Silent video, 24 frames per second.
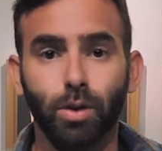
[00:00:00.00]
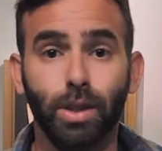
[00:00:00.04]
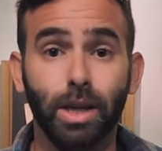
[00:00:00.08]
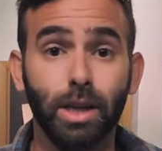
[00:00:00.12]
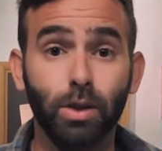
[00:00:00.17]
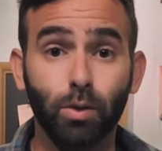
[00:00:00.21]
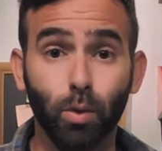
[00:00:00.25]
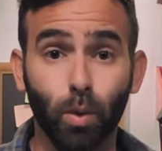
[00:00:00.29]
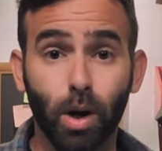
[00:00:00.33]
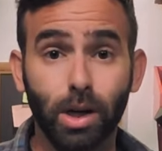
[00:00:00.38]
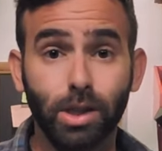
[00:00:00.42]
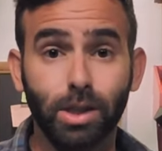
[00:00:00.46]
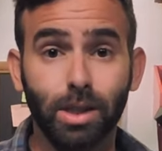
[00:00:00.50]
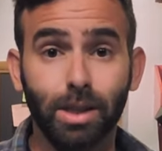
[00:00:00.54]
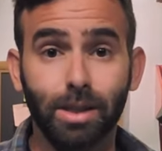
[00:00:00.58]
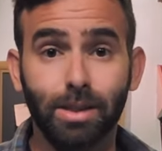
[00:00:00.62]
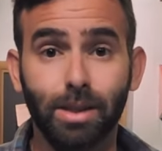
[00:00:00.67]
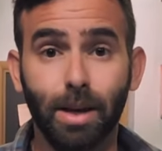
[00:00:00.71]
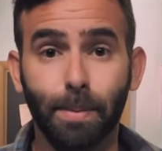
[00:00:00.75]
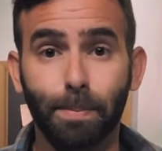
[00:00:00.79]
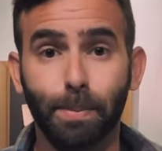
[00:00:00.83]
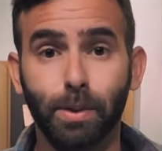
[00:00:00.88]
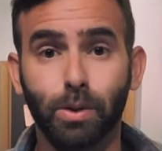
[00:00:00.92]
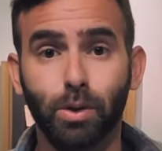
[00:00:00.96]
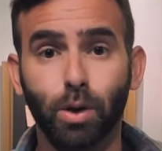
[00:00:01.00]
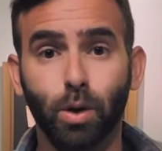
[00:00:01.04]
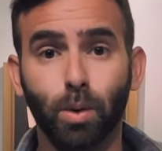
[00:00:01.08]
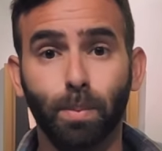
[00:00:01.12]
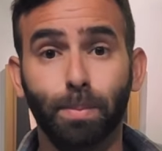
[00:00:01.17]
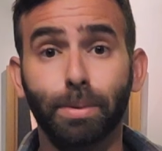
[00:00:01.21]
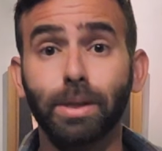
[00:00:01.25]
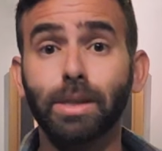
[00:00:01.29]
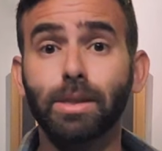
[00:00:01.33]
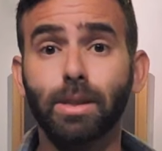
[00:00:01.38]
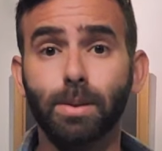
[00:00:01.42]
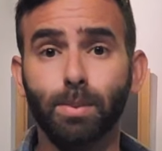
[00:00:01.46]
So thanks for watching this
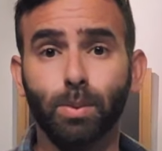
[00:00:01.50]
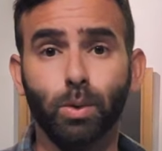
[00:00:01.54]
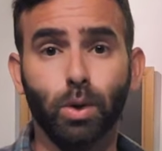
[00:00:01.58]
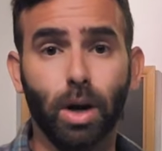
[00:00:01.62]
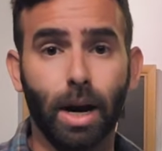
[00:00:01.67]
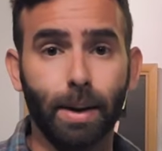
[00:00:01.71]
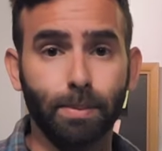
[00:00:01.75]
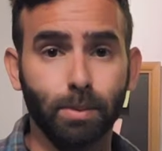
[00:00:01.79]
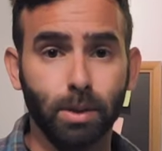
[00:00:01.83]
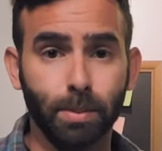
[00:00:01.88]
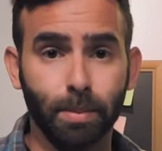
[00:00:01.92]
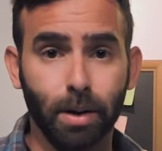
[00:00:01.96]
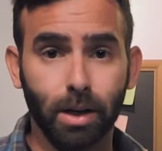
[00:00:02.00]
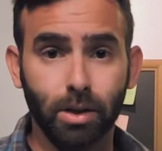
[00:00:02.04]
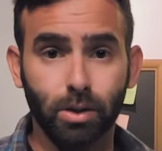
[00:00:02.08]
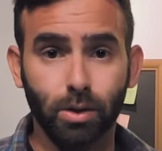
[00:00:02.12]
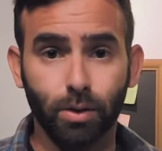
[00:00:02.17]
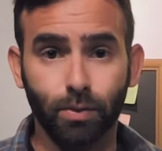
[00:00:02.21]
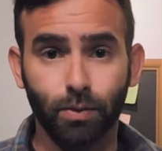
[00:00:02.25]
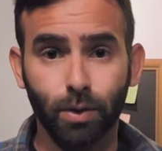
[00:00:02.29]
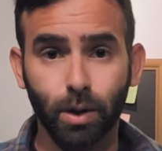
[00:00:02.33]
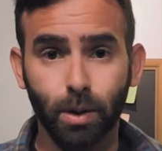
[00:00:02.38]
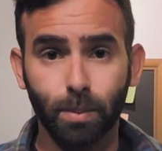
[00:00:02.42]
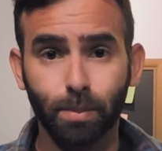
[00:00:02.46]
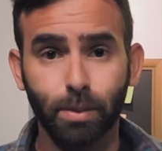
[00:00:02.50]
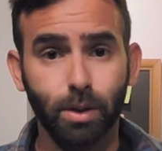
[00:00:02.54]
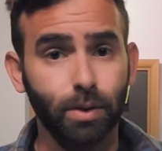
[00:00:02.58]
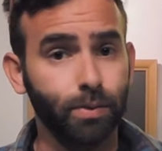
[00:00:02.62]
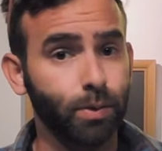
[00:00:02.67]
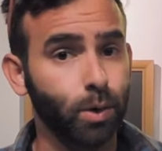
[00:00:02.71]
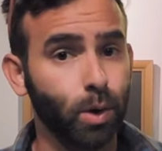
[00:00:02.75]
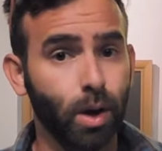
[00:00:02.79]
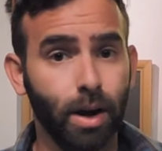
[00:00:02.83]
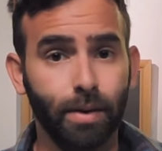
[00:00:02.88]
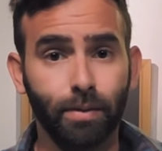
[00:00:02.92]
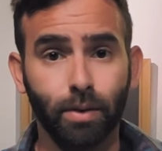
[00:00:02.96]
episode. Please subscribe to Mawnstor Films
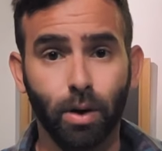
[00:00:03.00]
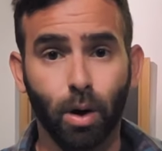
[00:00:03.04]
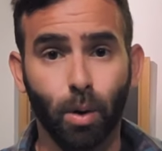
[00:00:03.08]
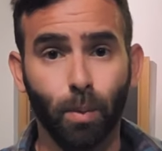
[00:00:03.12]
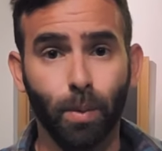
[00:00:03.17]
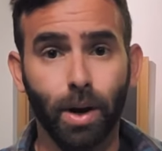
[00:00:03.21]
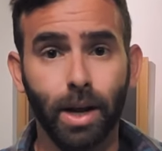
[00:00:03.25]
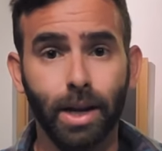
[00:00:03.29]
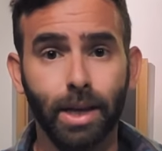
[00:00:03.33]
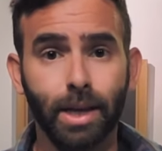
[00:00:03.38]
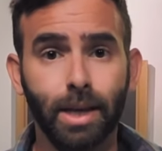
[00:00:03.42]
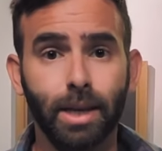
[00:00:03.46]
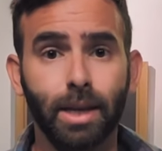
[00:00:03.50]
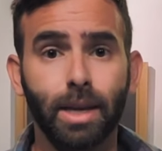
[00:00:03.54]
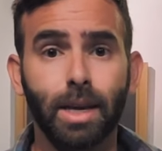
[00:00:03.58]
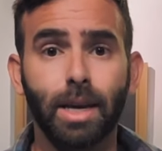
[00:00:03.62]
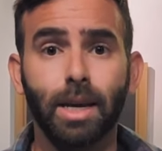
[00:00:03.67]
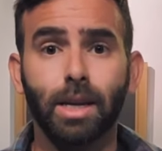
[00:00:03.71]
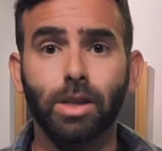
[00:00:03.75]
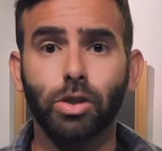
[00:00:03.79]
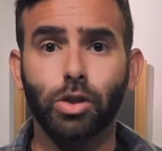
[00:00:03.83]
if you haven't already.